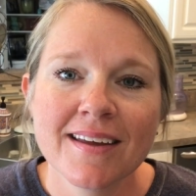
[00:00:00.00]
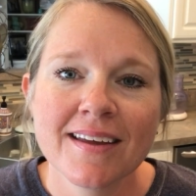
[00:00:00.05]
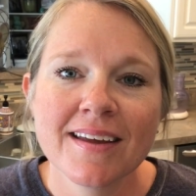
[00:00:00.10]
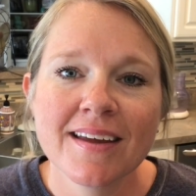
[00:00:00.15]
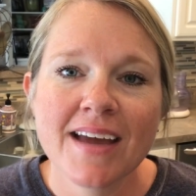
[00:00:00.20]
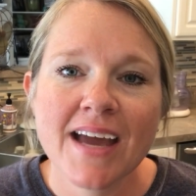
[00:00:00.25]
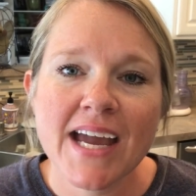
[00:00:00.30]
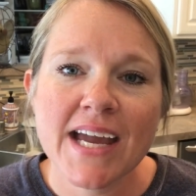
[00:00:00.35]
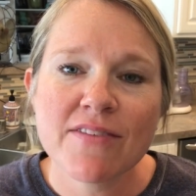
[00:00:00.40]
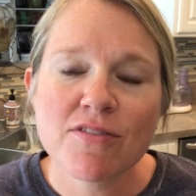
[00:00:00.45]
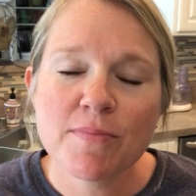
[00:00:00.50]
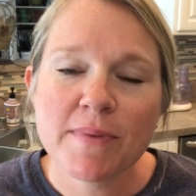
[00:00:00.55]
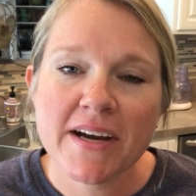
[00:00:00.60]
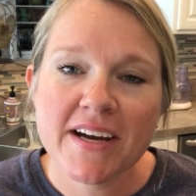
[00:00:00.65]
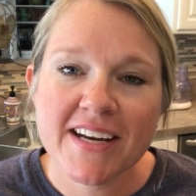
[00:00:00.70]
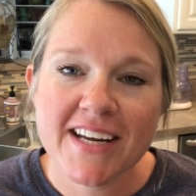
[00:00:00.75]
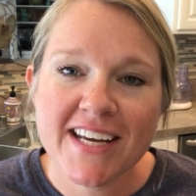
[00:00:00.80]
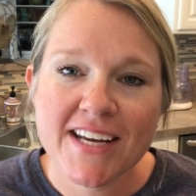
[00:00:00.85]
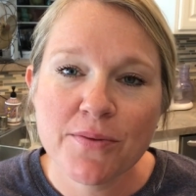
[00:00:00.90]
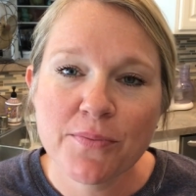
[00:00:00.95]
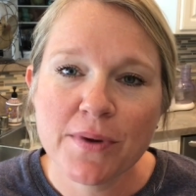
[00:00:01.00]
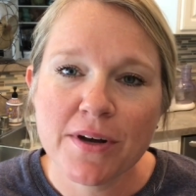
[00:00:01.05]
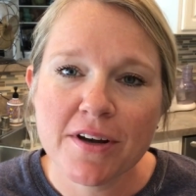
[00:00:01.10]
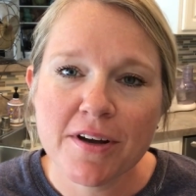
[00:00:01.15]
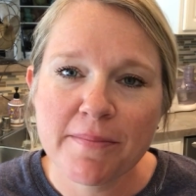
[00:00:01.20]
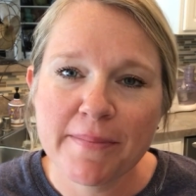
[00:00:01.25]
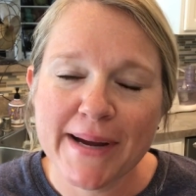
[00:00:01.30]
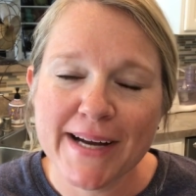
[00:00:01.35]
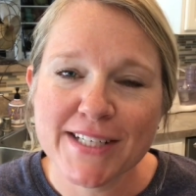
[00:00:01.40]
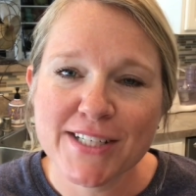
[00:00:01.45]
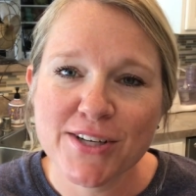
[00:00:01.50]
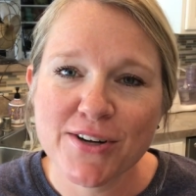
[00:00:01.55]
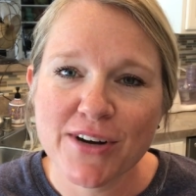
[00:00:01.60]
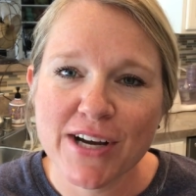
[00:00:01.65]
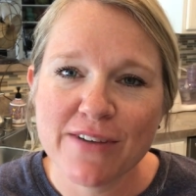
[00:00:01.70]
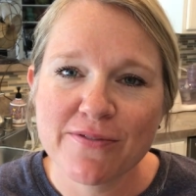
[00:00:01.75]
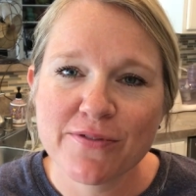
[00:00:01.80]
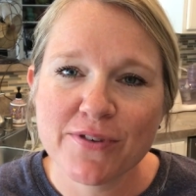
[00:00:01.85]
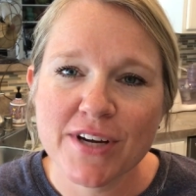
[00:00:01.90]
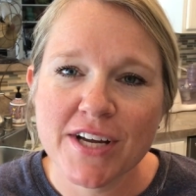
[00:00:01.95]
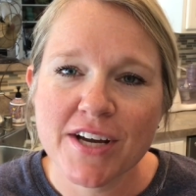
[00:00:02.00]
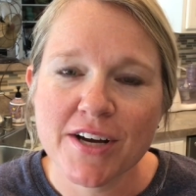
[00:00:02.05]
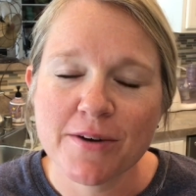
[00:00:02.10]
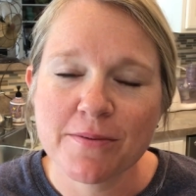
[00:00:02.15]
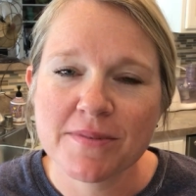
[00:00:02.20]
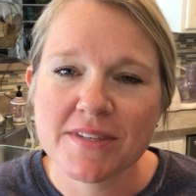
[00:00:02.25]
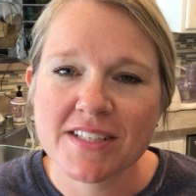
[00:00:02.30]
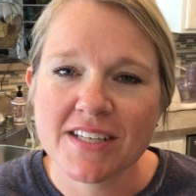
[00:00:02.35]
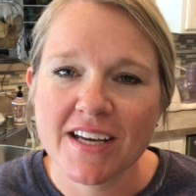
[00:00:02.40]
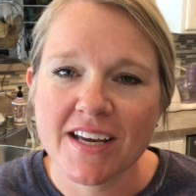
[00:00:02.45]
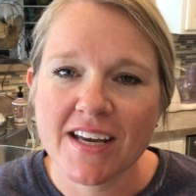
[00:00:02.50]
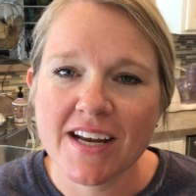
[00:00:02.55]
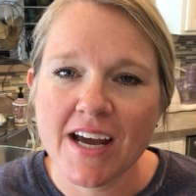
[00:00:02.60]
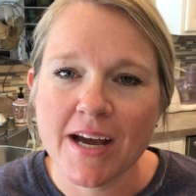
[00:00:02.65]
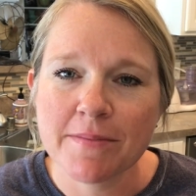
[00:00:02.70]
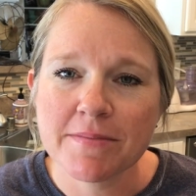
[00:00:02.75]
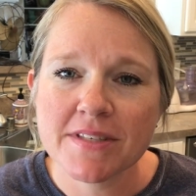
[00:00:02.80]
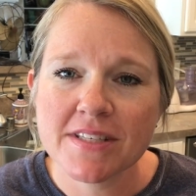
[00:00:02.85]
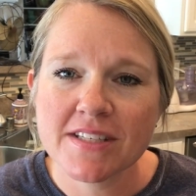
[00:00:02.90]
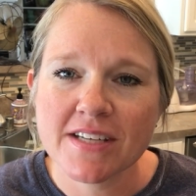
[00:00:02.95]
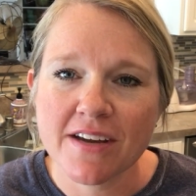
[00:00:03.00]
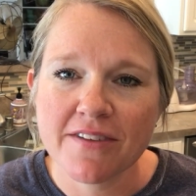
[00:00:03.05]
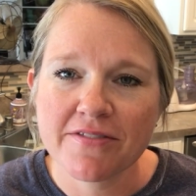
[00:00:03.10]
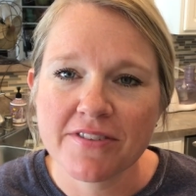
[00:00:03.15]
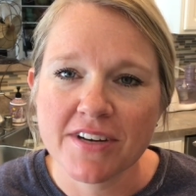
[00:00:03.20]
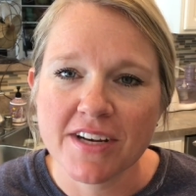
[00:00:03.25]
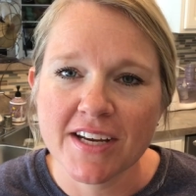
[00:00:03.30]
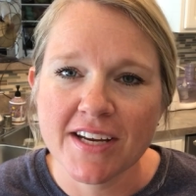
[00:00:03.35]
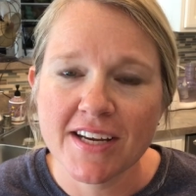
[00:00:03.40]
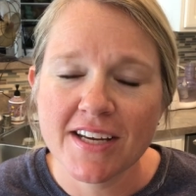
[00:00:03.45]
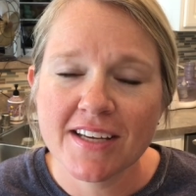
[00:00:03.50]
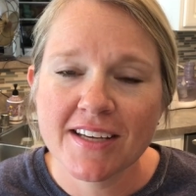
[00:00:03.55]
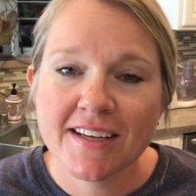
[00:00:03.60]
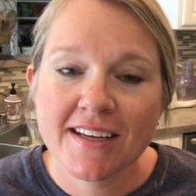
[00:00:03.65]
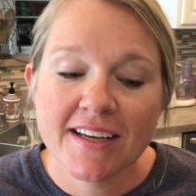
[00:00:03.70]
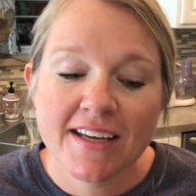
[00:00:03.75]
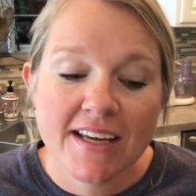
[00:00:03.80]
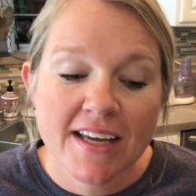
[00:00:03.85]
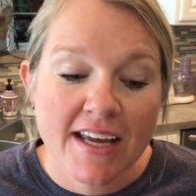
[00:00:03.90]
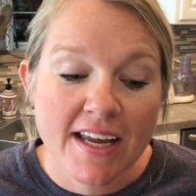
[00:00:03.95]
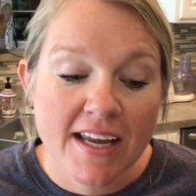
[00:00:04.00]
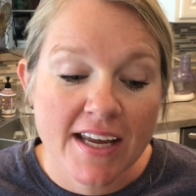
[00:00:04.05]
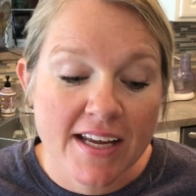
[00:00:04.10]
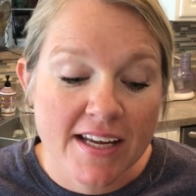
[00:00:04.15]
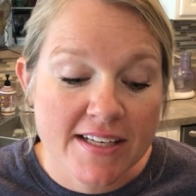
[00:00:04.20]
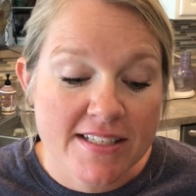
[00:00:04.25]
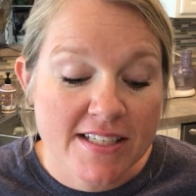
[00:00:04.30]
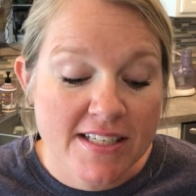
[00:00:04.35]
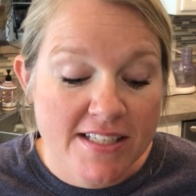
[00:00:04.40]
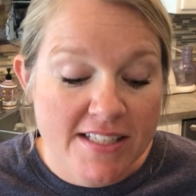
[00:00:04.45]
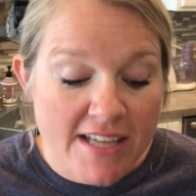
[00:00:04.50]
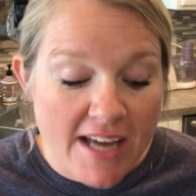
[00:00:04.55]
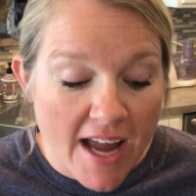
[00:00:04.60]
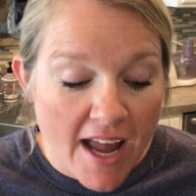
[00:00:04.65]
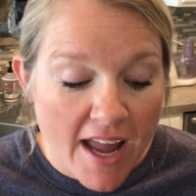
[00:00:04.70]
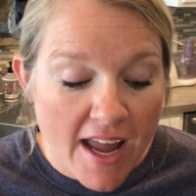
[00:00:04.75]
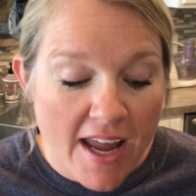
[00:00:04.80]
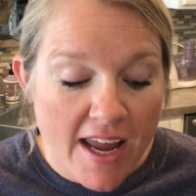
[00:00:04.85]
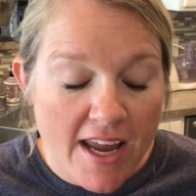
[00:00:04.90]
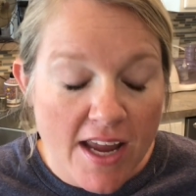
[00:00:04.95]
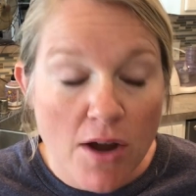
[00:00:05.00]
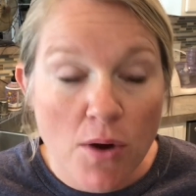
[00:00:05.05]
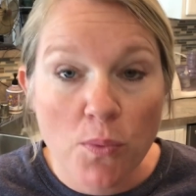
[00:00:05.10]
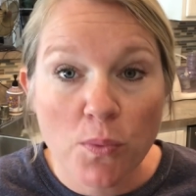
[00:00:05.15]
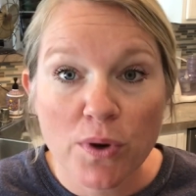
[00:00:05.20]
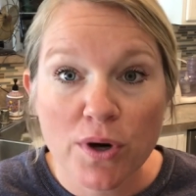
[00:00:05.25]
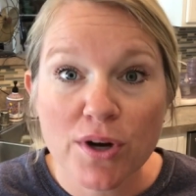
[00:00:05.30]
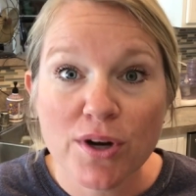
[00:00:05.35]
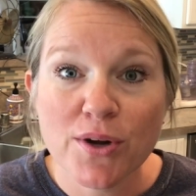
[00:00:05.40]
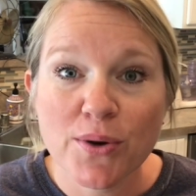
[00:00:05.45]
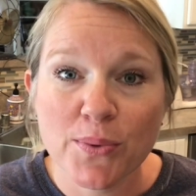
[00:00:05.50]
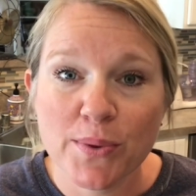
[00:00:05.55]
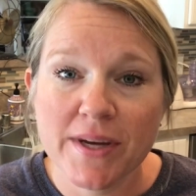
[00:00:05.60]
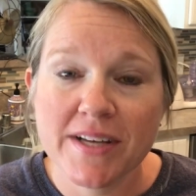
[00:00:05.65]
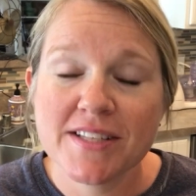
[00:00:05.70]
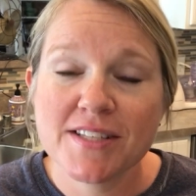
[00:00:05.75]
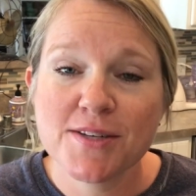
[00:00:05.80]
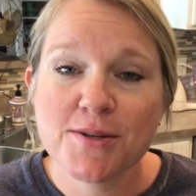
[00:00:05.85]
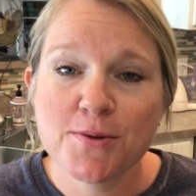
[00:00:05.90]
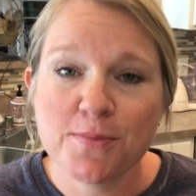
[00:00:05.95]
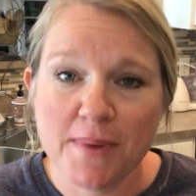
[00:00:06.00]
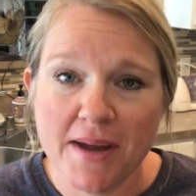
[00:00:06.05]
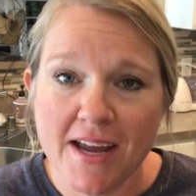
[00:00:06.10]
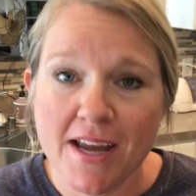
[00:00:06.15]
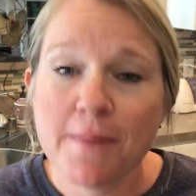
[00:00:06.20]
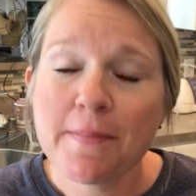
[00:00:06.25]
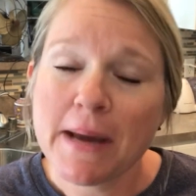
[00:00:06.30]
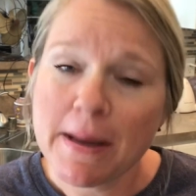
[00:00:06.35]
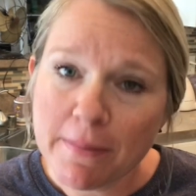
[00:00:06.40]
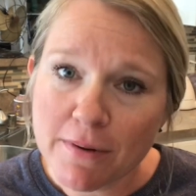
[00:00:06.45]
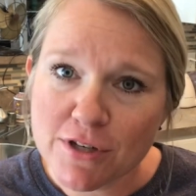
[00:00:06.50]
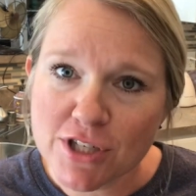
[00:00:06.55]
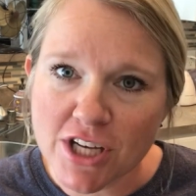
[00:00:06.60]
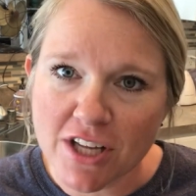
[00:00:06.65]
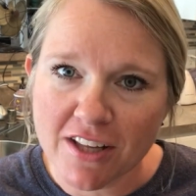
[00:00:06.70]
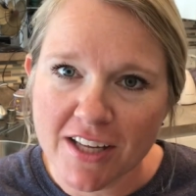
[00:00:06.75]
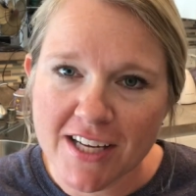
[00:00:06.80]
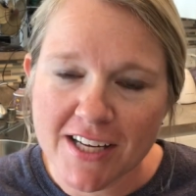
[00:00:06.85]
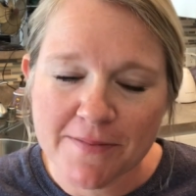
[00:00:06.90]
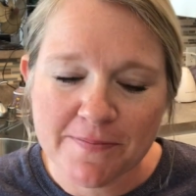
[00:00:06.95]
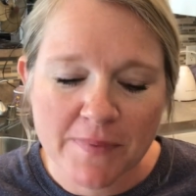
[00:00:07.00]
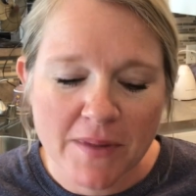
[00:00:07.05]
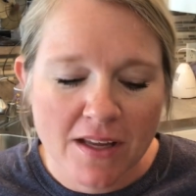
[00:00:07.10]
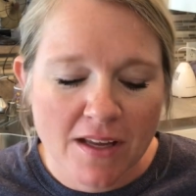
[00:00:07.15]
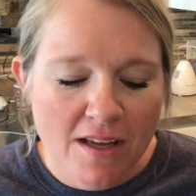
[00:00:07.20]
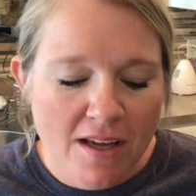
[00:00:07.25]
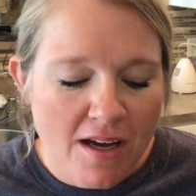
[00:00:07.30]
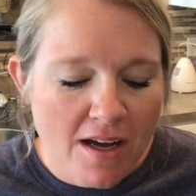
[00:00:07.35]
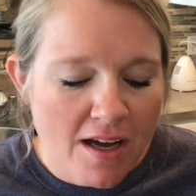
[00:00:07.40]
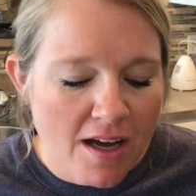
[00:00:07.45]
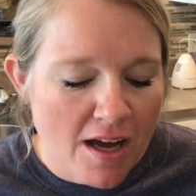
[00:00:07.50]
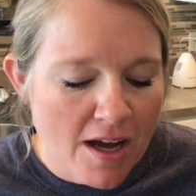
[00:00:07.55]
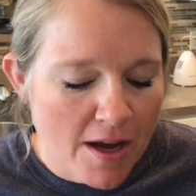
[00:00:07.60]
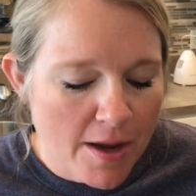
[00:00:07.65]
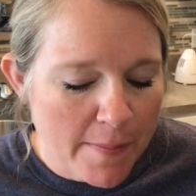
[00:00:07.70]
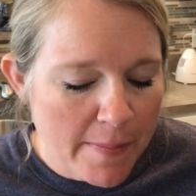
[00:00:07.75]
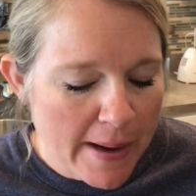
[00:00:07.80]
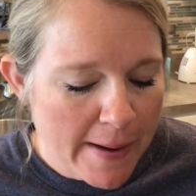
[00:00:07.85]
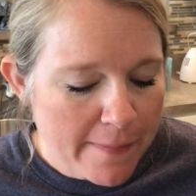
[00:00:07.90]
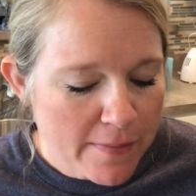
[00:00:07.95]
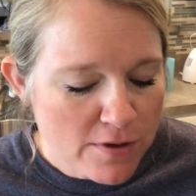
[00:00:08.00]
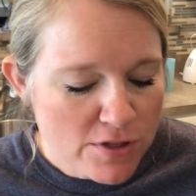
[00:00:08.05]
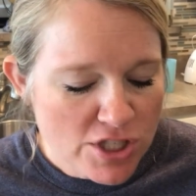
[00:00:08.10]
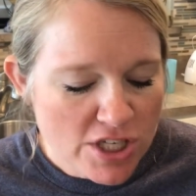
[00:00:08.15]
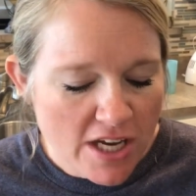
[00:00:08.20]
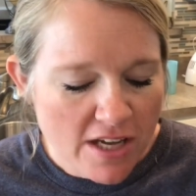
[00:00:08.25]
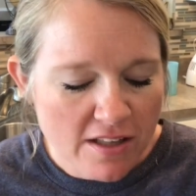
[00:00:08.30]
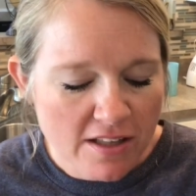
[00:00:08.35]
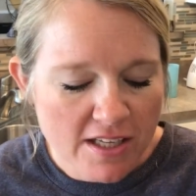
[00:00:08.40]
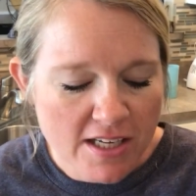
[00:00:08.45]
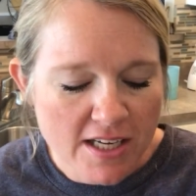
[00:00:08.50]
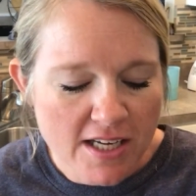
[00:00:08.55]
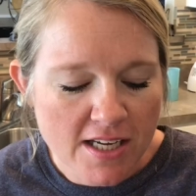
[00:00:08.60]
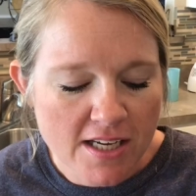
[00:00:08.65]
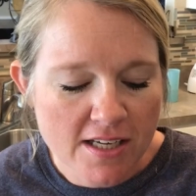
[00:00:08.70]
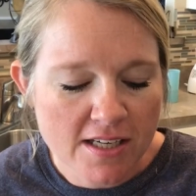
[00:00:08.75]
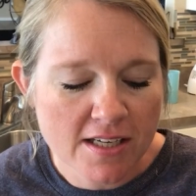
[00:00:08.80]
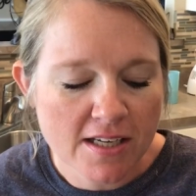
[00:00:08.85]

Hey everybody, welcome back to Grain Free Homestead. I'm Stephanie, and today we're going to make pepper jelly. Pepper jelly